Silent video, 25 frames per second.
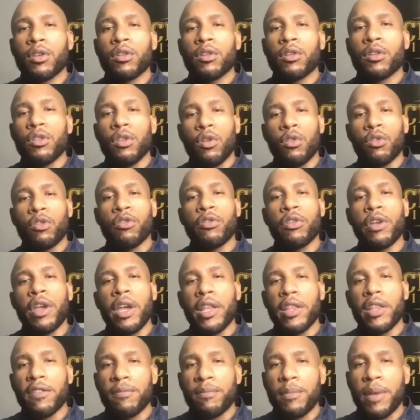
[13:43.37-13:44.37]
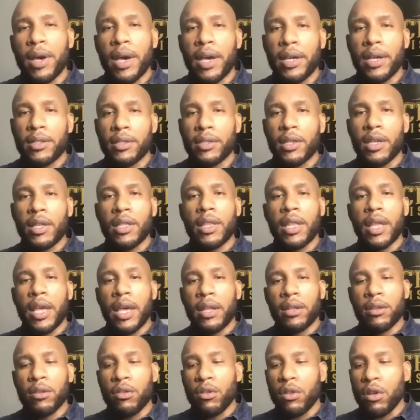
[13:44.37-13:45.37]
you know creative minds in
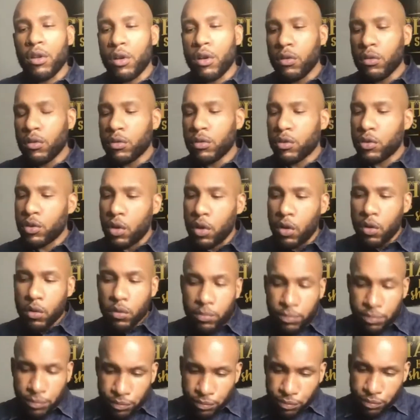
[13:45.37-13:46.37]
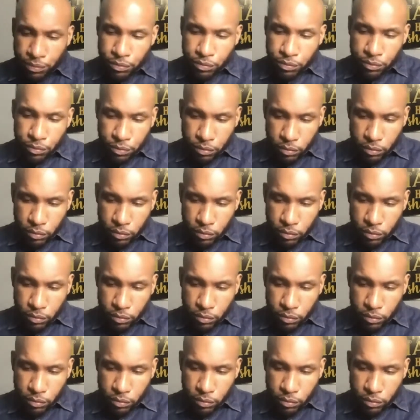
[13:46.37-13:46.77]
that you know so right